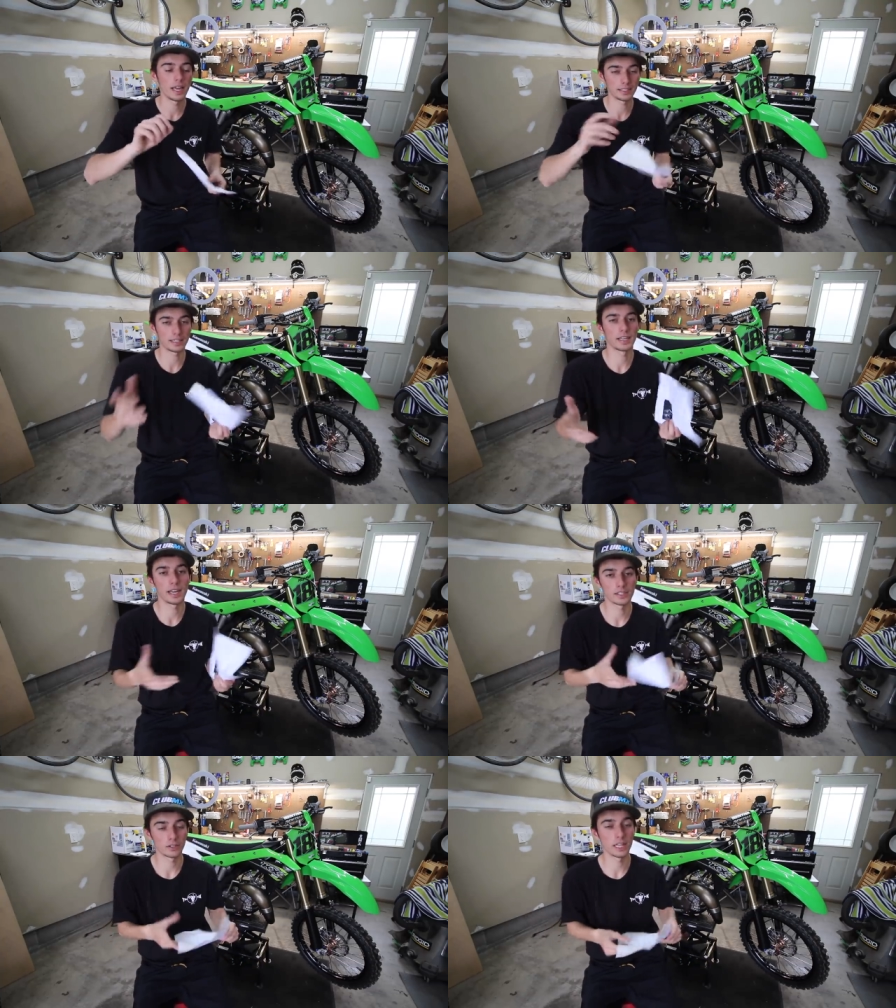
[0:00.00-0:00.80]
as it can
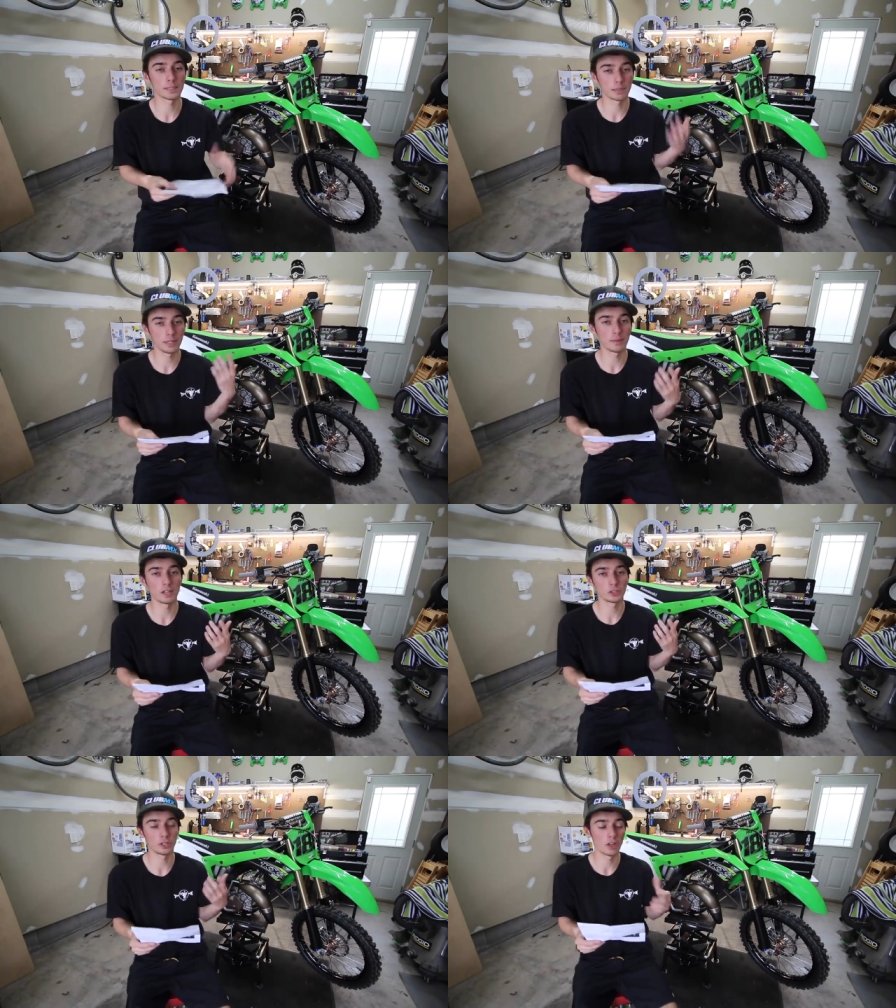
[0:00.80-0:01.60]
get. So that's pretty
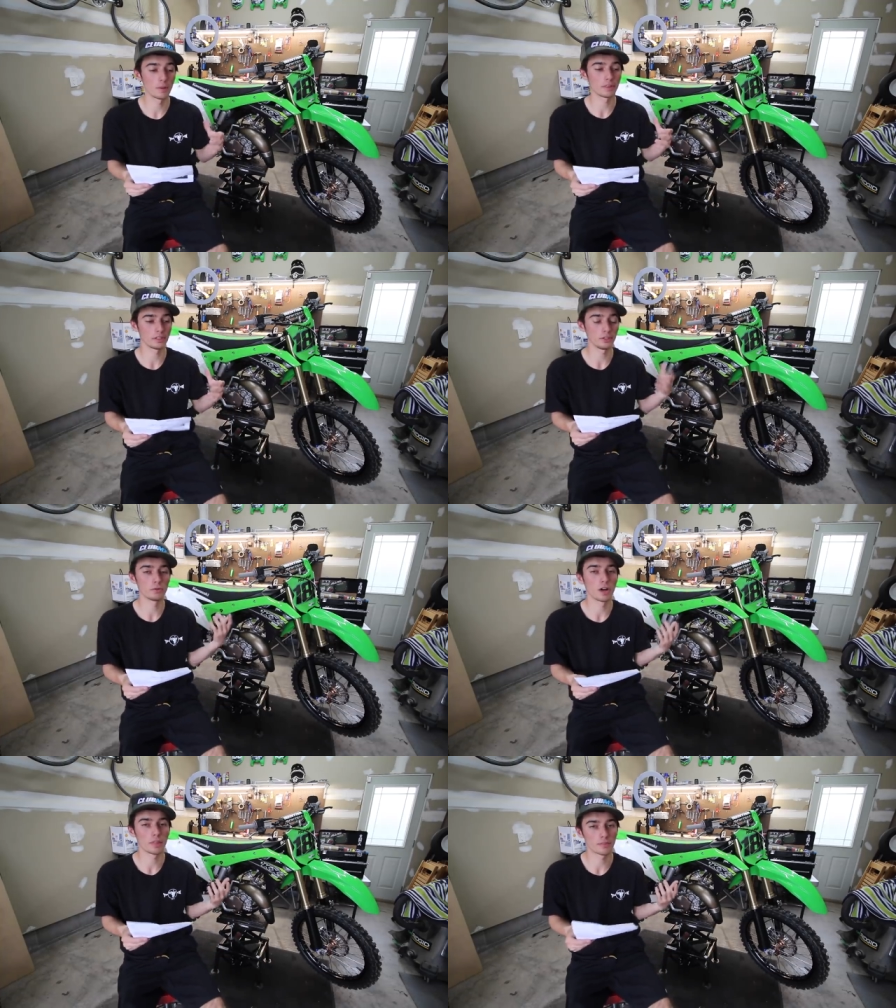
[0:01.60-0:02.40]
much, along with the
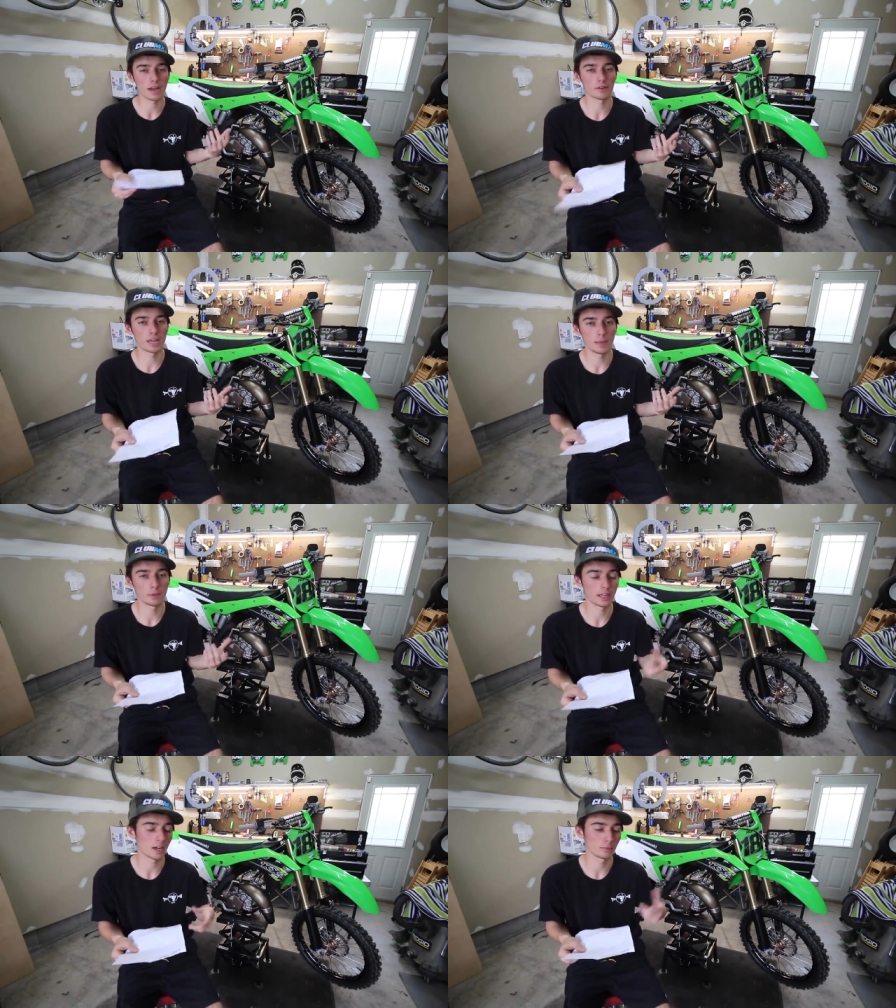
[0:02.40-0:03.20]
new throttle
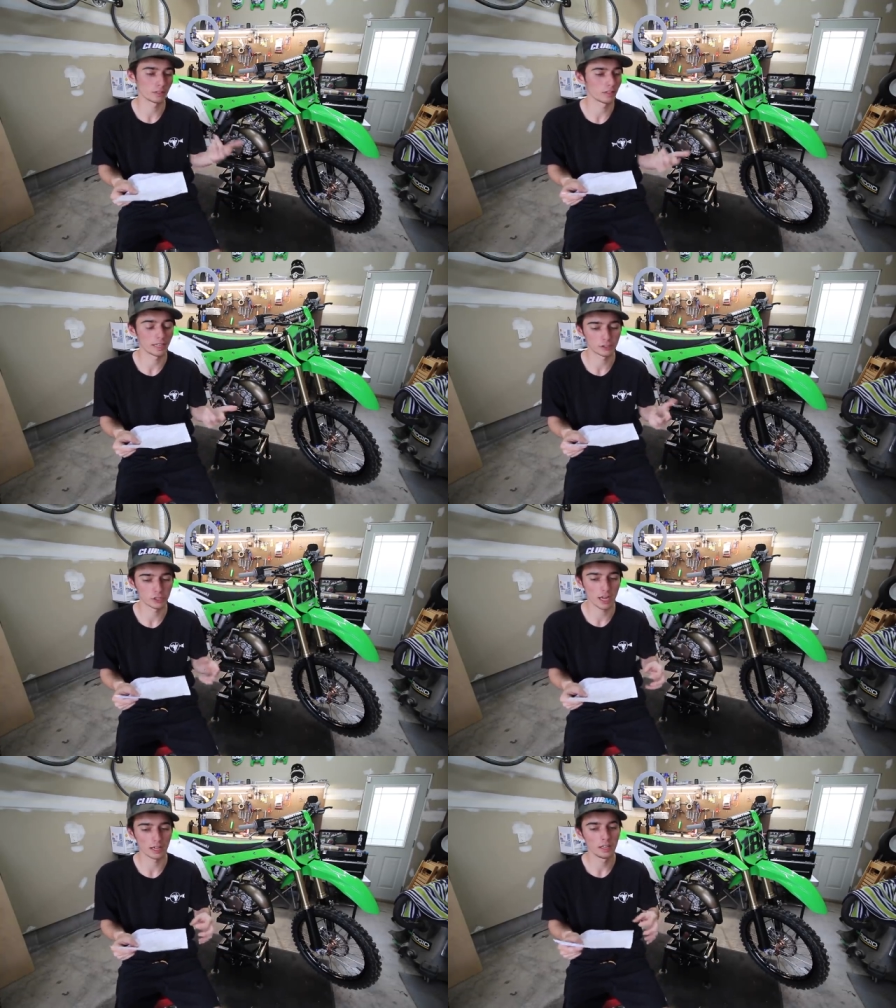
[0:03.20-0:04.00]
cable that comes with
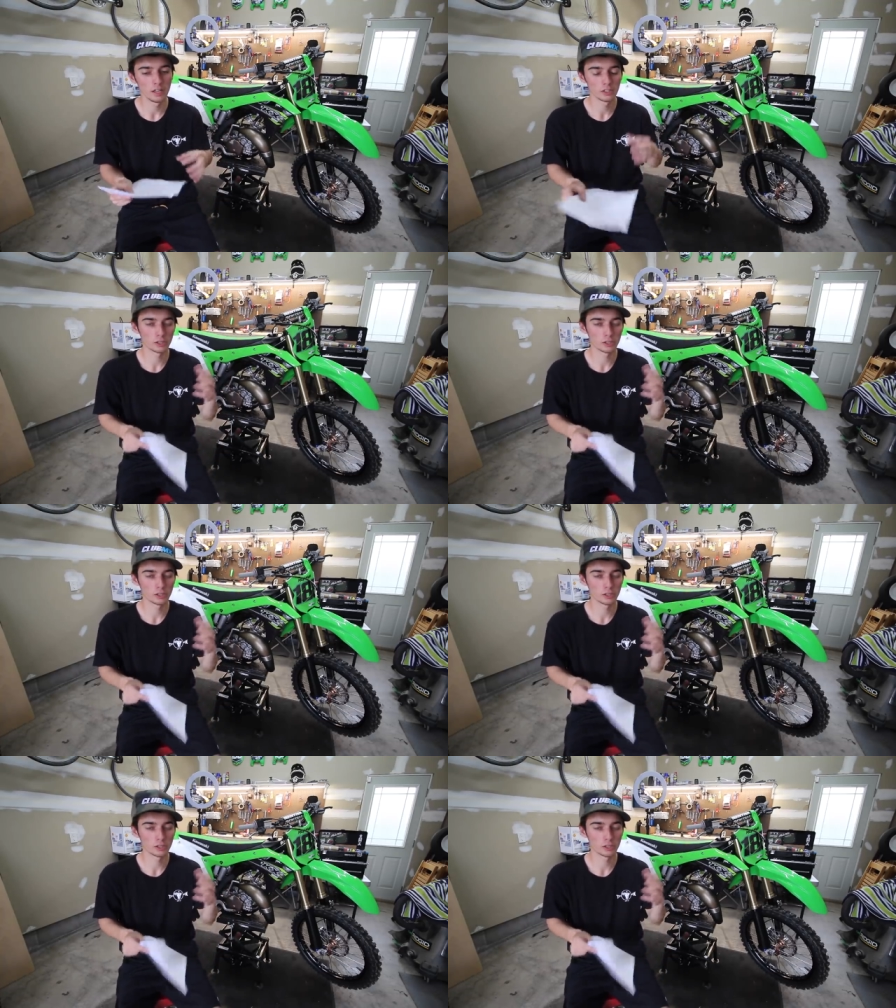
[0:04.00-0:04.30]
Lectron.